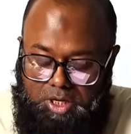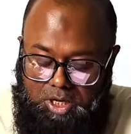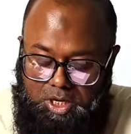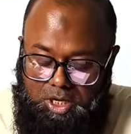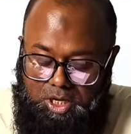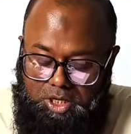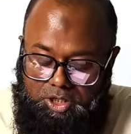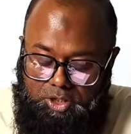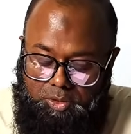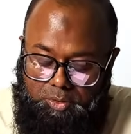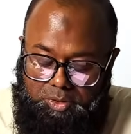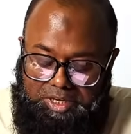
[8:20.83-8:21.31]

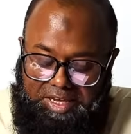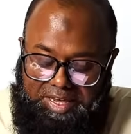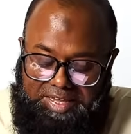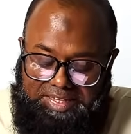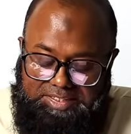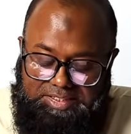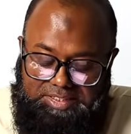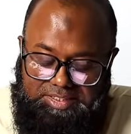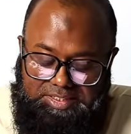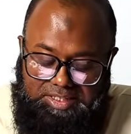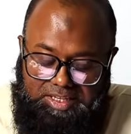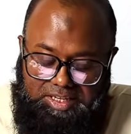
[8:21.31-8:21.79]
You can
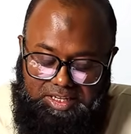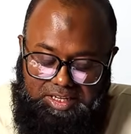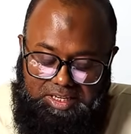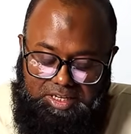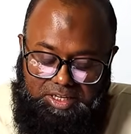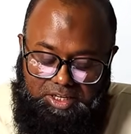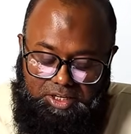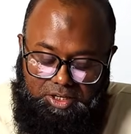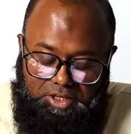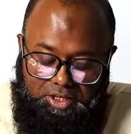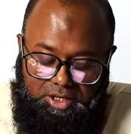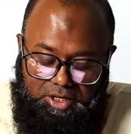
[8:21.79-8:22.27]
see
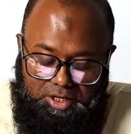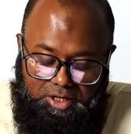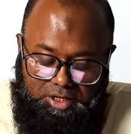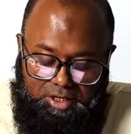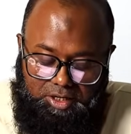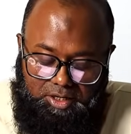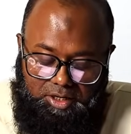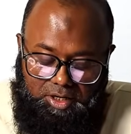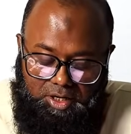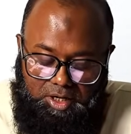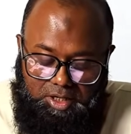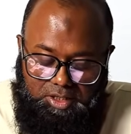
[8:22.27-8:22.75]

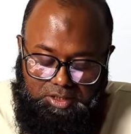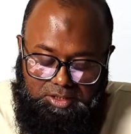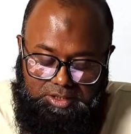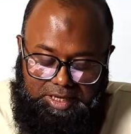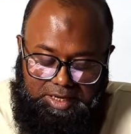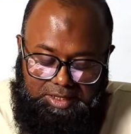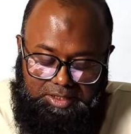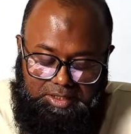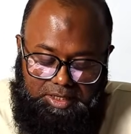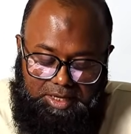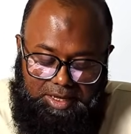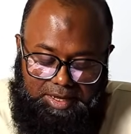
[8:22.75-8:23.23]
here
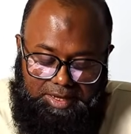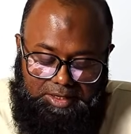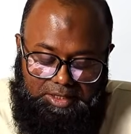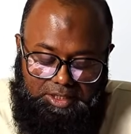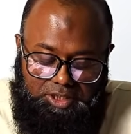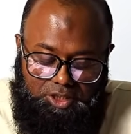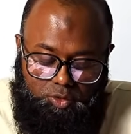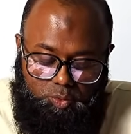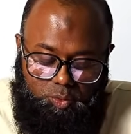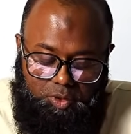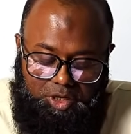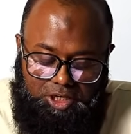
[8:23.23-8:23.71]
that an
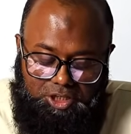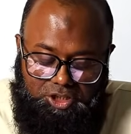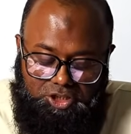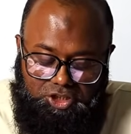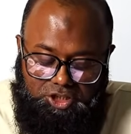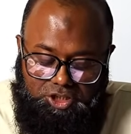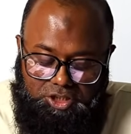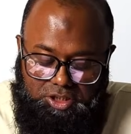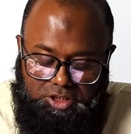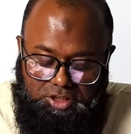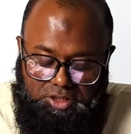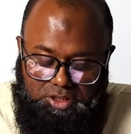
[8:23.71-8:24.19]

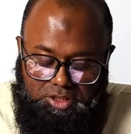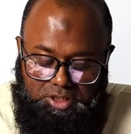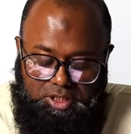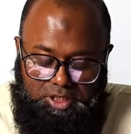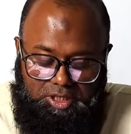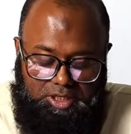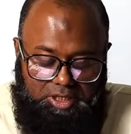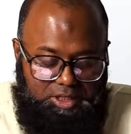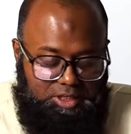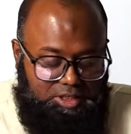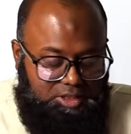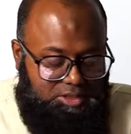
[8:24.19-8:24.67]
equation
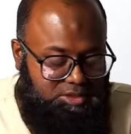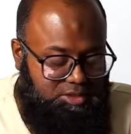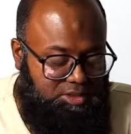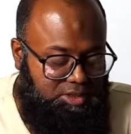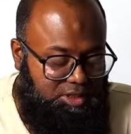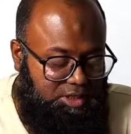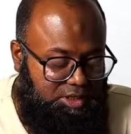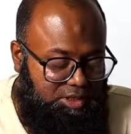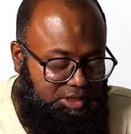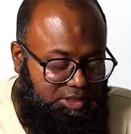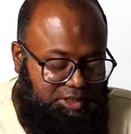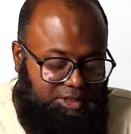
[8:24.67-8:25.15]
is
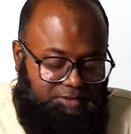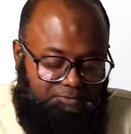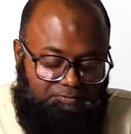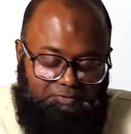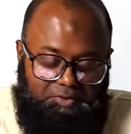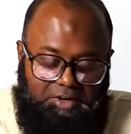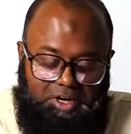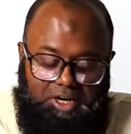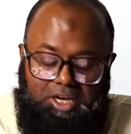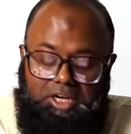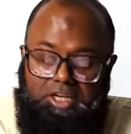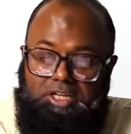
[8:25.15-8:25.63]

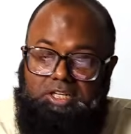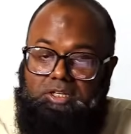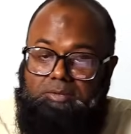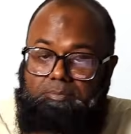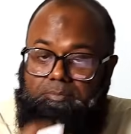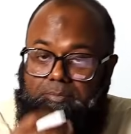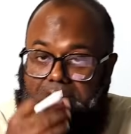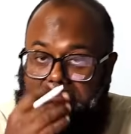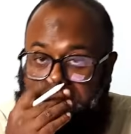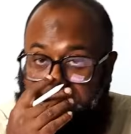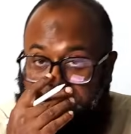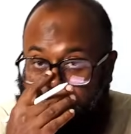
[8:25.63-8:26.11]
defined
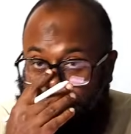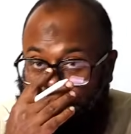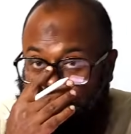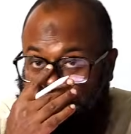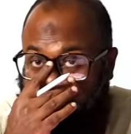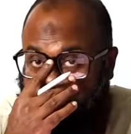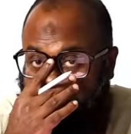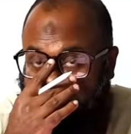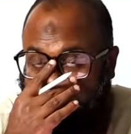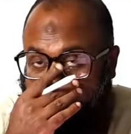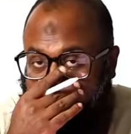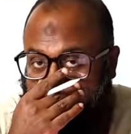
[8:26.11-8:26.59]

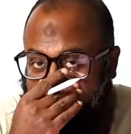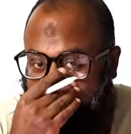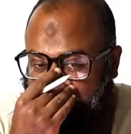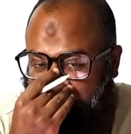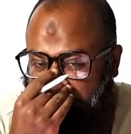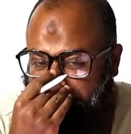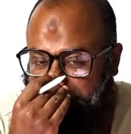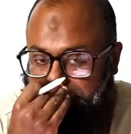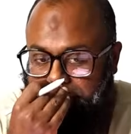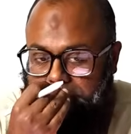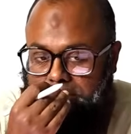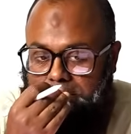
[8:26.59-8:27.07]
parametrically
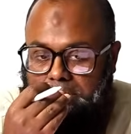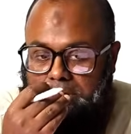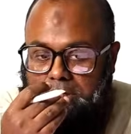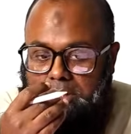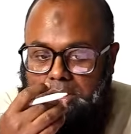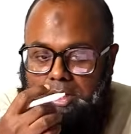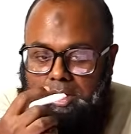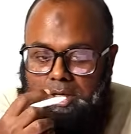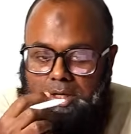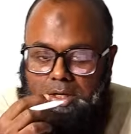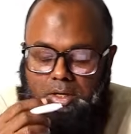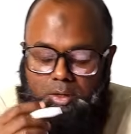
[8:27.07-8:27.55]

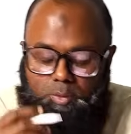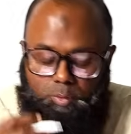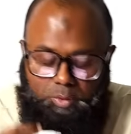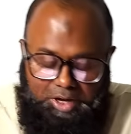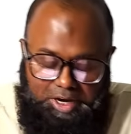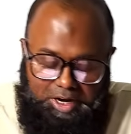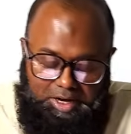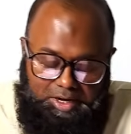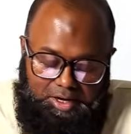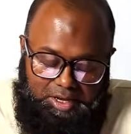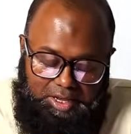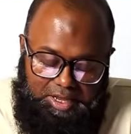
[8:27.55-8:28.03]

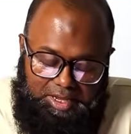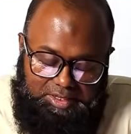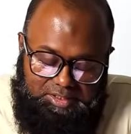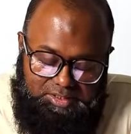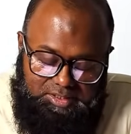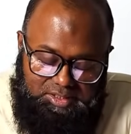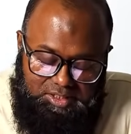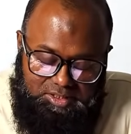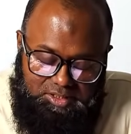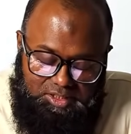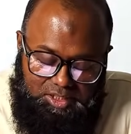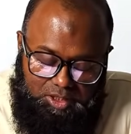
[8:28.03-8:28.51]
where
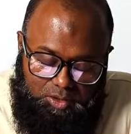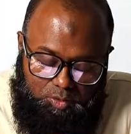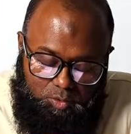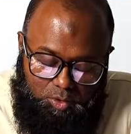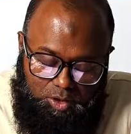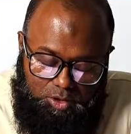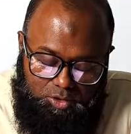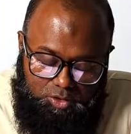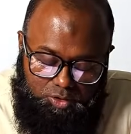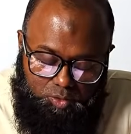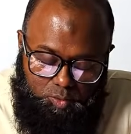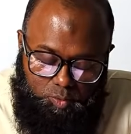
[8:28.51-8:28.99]
x is
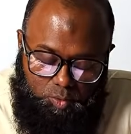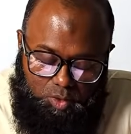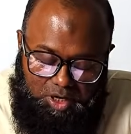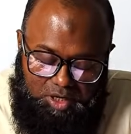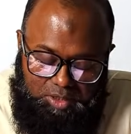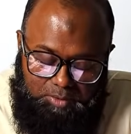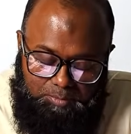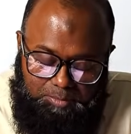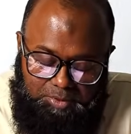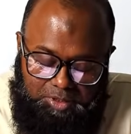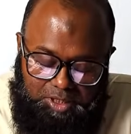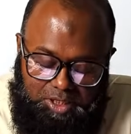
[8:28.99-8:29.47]
equal to
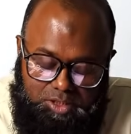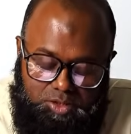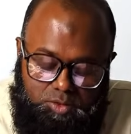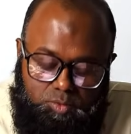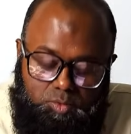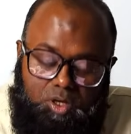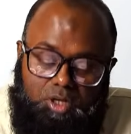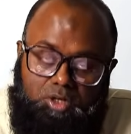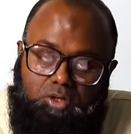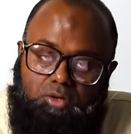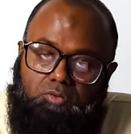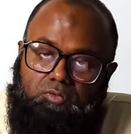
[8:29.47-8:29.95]
1 plus
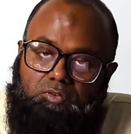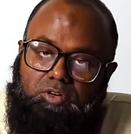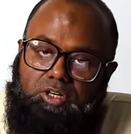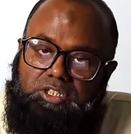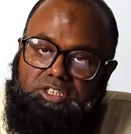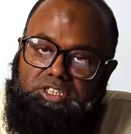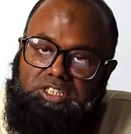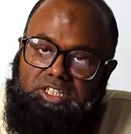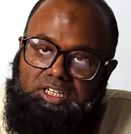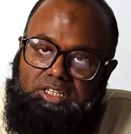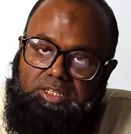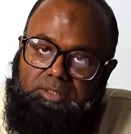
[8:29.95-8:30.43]
1 over
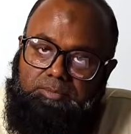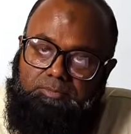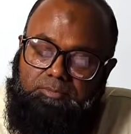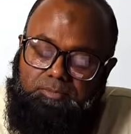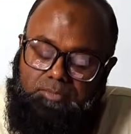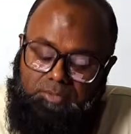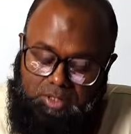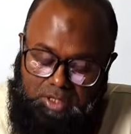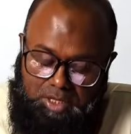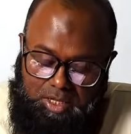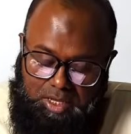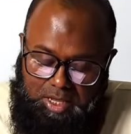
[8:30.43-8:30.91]
t
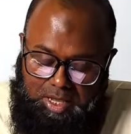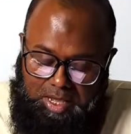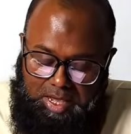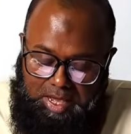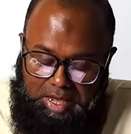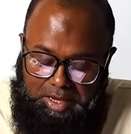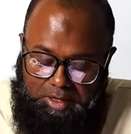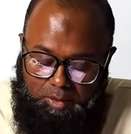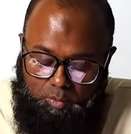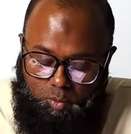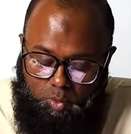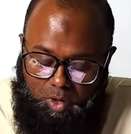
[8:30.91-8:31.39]

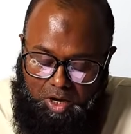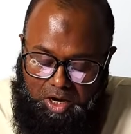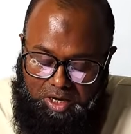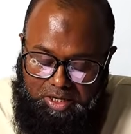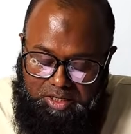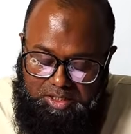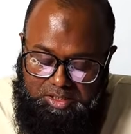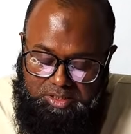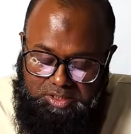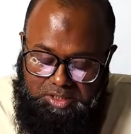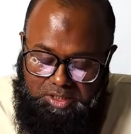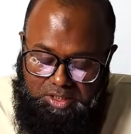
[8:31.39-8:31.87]
and y
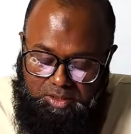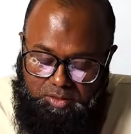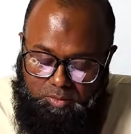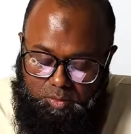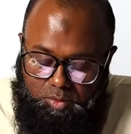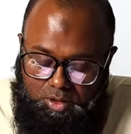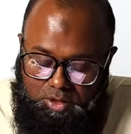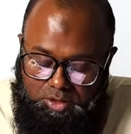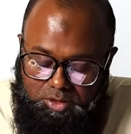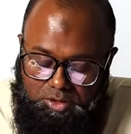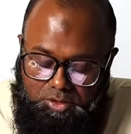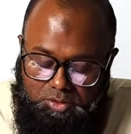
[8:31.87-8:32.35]
is
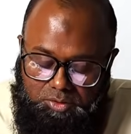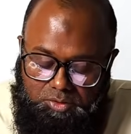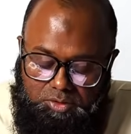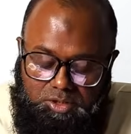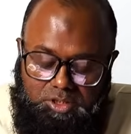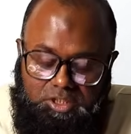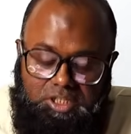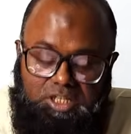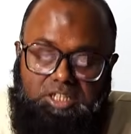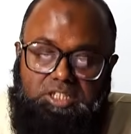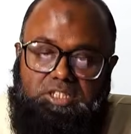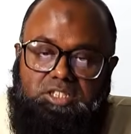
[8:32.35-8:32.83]
equal to
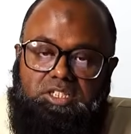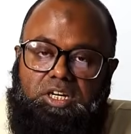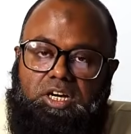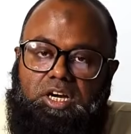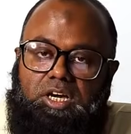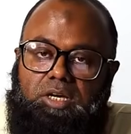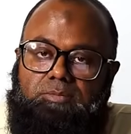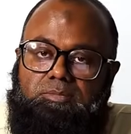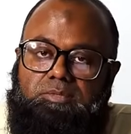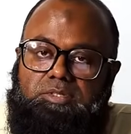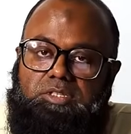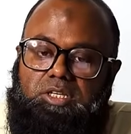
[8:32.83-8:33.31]
t
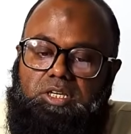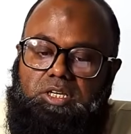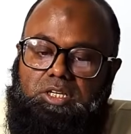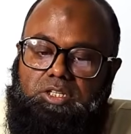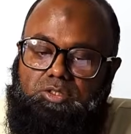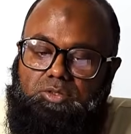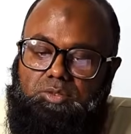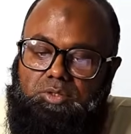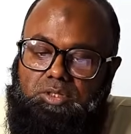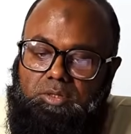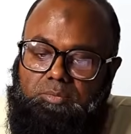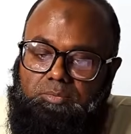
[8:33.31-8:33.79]
times e
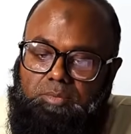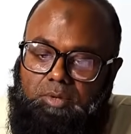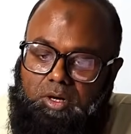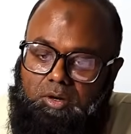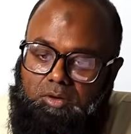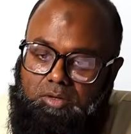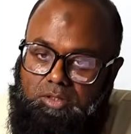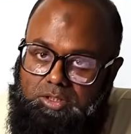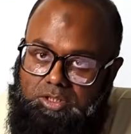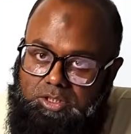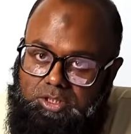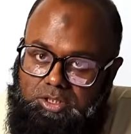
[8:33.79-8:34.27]
to the
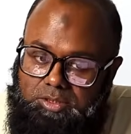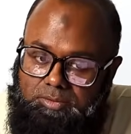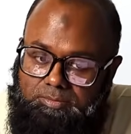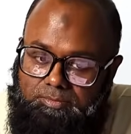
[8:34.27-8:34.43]
power t.